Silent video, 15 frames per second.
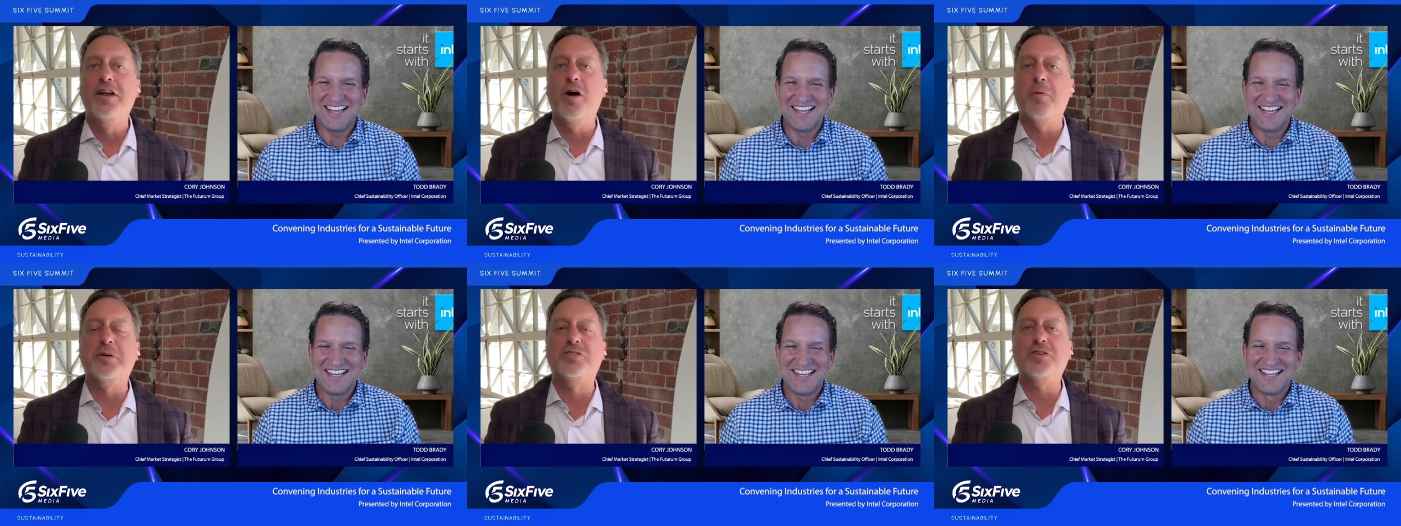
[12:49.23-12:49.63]

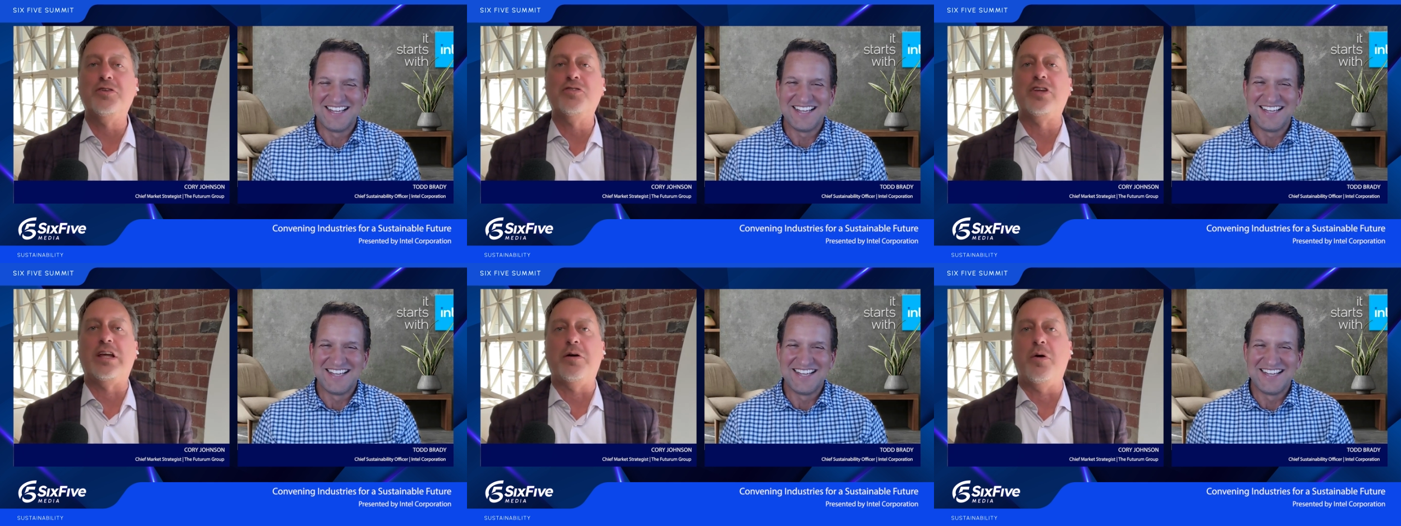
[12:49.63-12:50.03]
Speaker 1: no, but
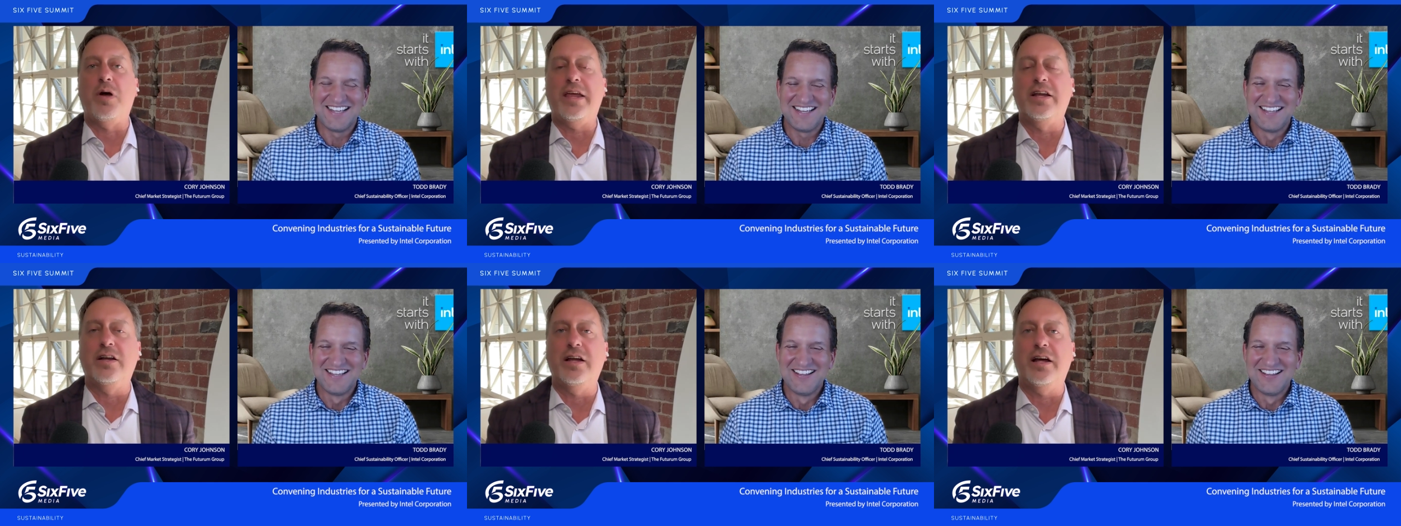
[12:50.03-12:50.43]
seriously,
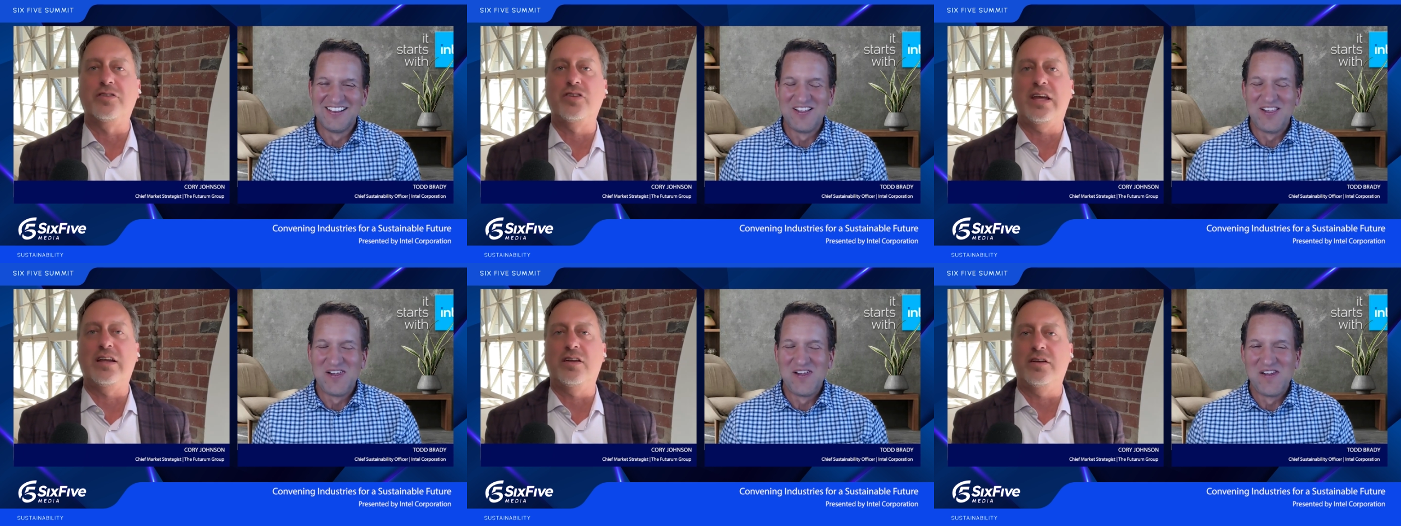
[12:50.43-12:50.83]

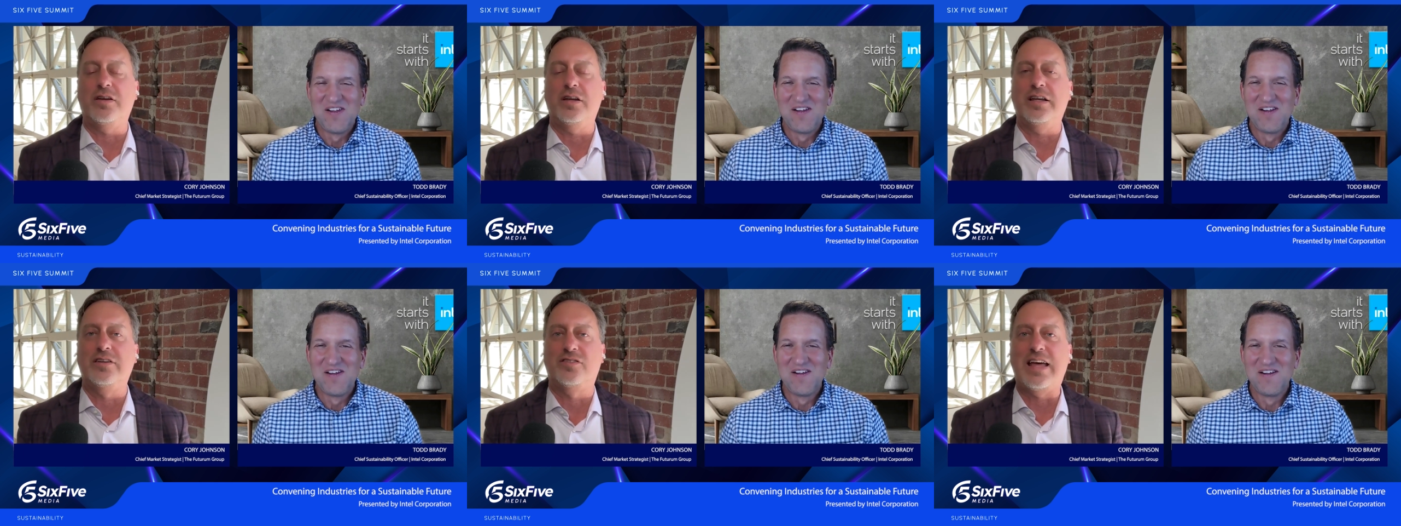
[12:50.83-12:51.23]
is,
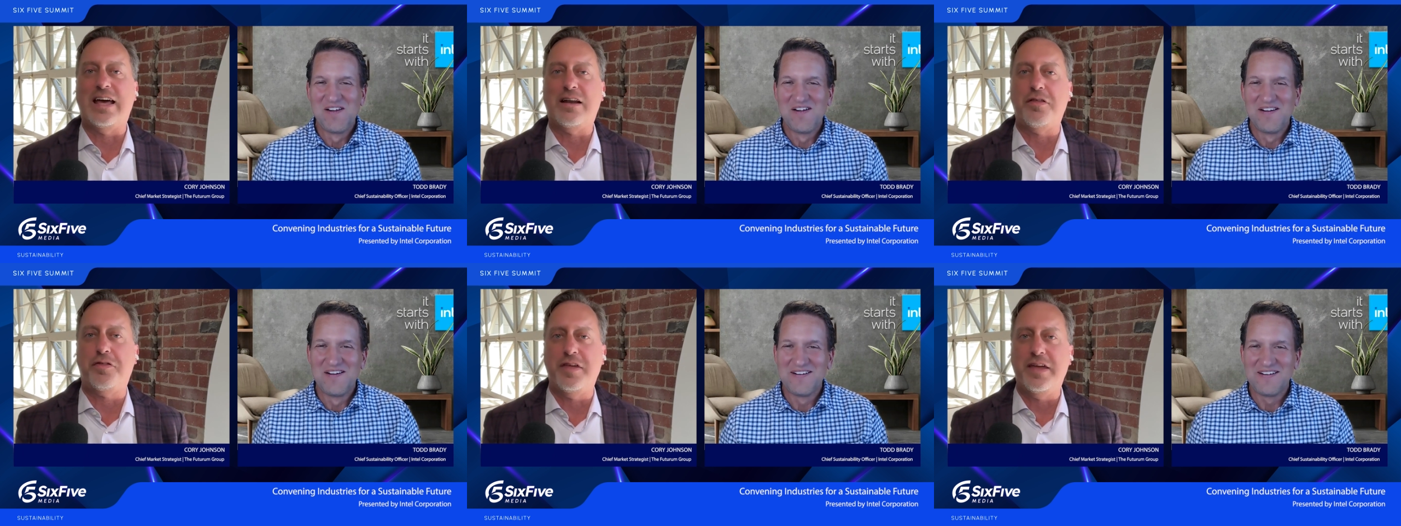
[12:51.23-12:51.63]
is
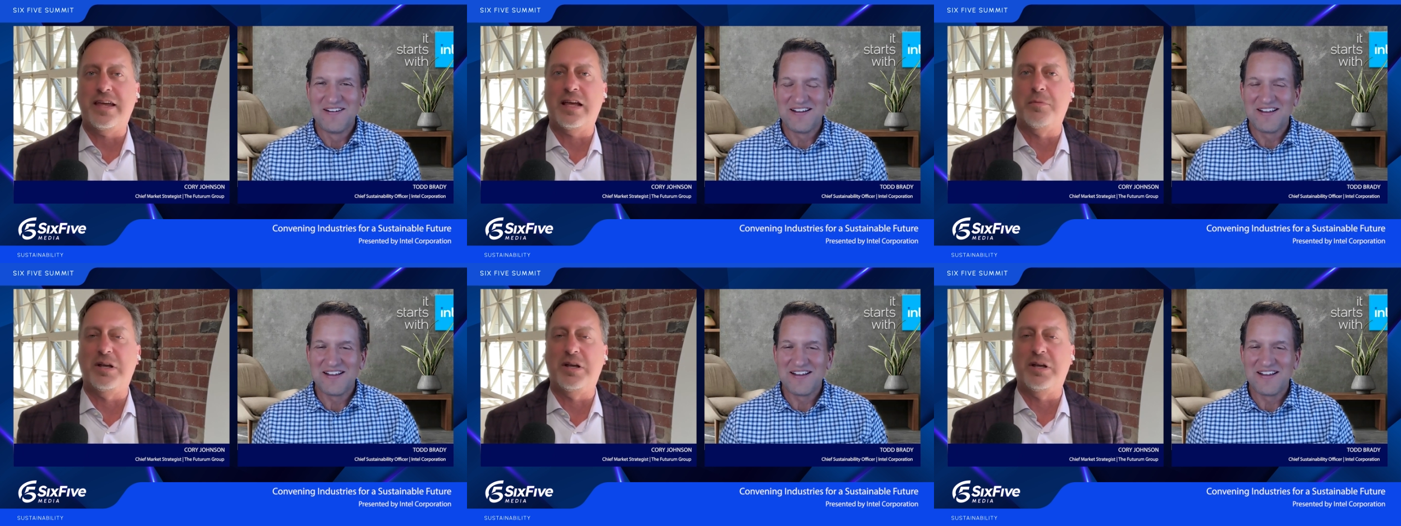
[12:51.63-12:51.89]
that a thing?